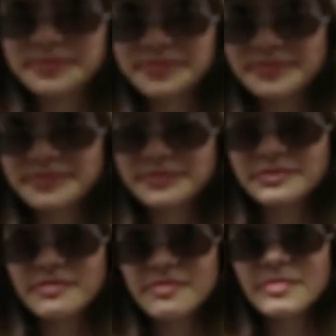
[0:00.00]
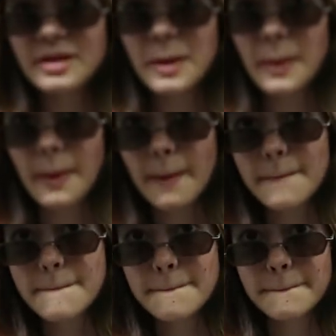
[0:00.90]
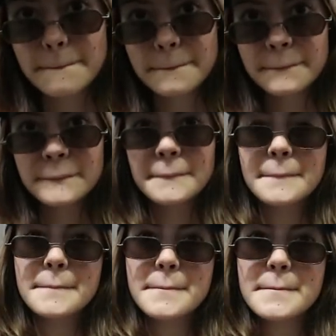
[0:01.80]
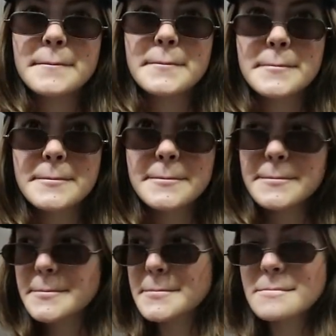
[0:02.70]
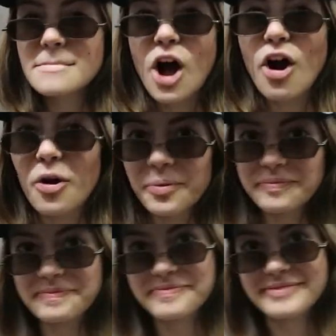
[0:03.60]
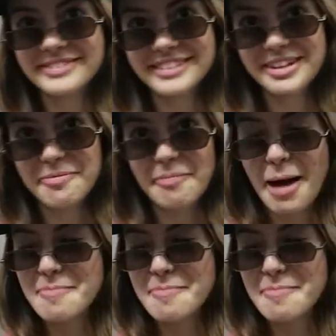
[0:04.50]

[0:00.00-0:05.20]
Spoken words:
Also, when you were walking to get your keys, you were walking too feminine. Like, your booty was swaying.